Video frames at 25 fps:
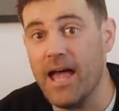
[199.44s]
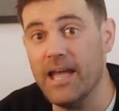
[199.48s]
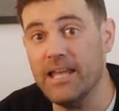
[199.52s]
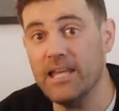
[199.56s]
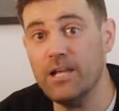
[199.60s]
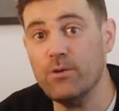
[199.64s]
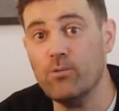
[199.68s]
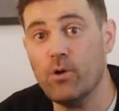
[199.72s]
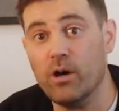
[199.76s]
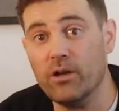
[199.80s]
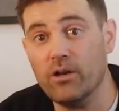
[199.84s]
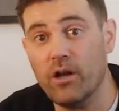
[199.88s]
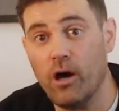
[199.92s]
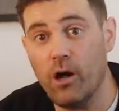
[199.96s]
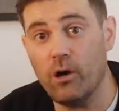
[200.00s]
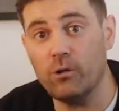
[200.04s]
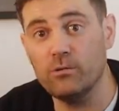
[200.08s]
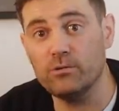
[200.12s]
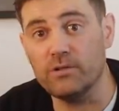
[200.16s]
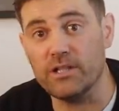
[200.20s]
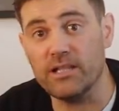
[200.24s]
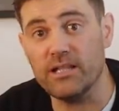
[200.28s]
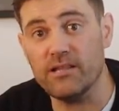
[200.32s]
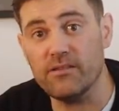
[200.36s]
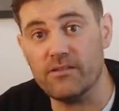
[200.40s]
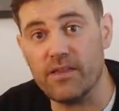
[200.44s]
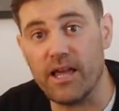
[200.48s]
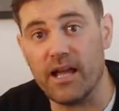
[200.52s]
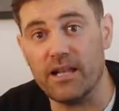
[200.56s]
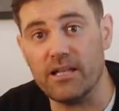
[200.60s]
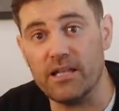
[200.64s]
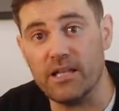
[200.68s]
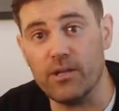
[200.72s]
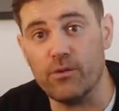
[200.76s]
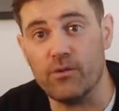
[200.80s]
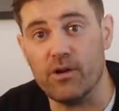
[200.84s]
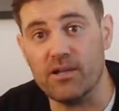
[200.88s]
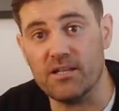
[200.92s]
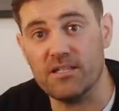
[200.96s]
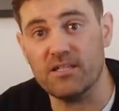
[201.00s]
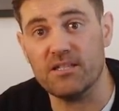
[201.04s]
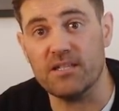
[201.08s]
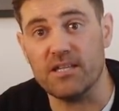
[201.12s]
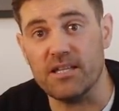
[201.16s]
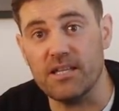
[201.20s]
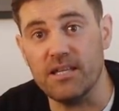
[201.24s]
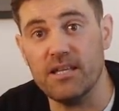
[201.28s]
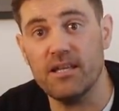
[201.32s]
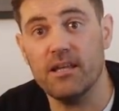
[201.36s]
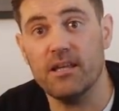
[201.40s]
Anyone holding that
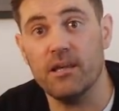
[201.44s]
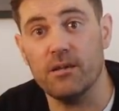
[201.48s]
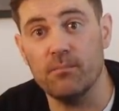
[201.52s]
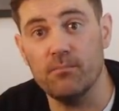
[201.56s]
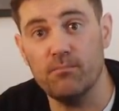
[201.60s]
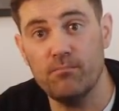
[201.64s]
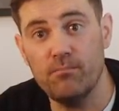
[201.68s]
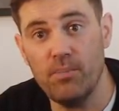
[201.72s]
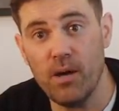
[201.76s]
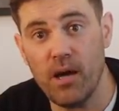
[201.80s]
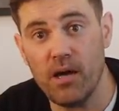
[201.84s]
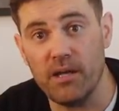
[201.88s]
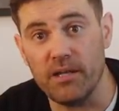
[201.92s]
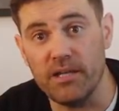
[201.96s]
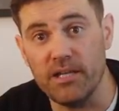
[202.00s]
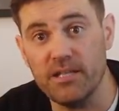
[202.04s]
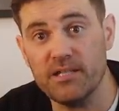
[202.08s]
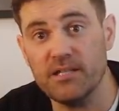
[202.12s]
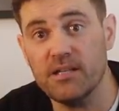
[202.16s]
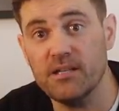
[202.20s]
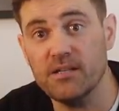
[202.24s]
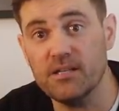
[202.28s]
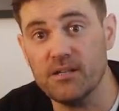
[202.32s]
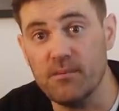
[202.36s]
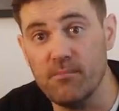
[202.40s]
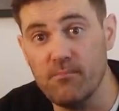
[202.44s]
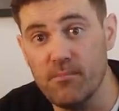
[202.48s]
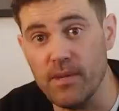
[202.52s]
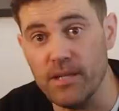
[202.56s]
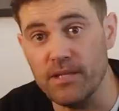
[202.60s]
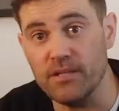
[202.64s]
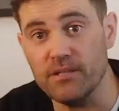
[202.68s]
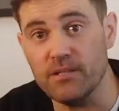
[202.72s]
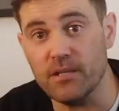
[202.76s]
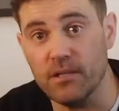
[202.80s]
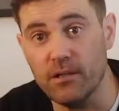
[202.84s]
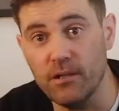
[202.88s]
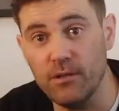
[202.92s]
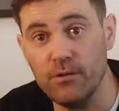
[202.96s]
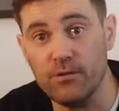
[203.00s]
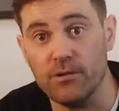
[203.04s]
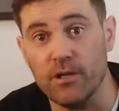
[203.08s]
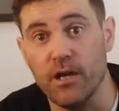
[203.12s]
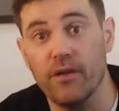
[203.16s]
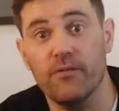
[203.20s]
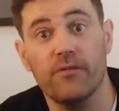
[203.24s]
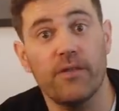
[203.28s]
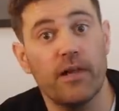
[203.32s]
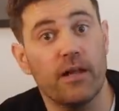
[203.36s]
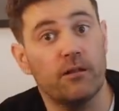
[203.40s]
UST can burn it to mint
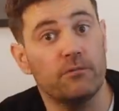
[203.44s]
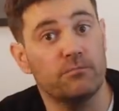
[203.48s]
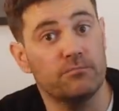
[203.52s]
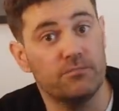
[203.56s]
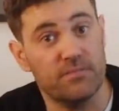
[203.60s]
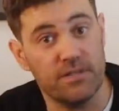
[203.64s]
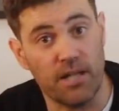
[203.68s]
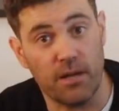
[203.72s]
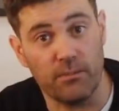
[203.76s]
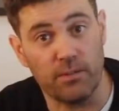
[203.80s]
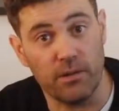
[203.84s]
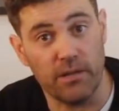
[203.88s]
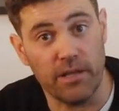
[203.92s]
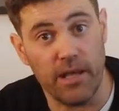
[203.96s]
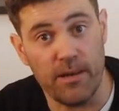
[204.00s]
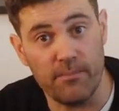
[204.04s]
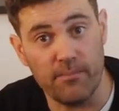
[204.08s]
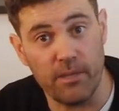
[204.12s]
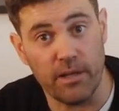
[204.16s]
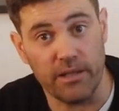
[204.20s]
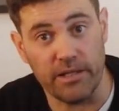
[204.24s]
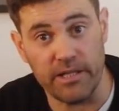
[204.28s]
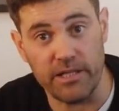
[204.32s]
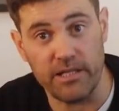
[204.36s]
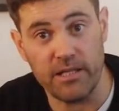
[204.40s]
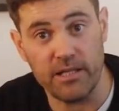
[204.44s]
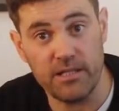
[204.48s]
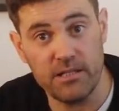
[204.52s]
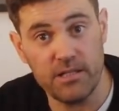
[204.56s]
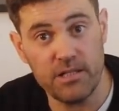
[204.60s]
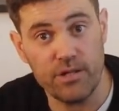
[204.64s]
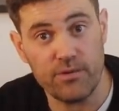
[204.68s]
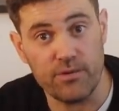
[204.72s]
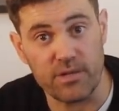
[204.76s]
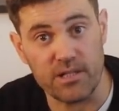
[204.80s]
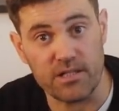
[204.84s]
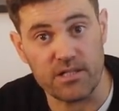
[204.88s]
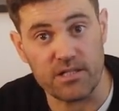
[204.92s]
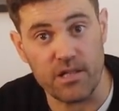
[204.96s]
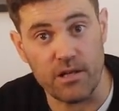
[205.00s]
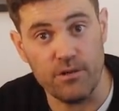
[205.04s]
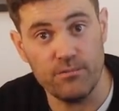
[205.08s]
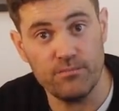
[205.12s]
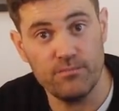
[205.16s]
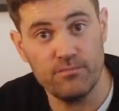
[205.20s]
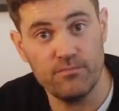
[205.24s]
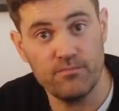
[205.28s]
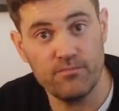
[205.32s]
Luna. They'll double their money in doing so.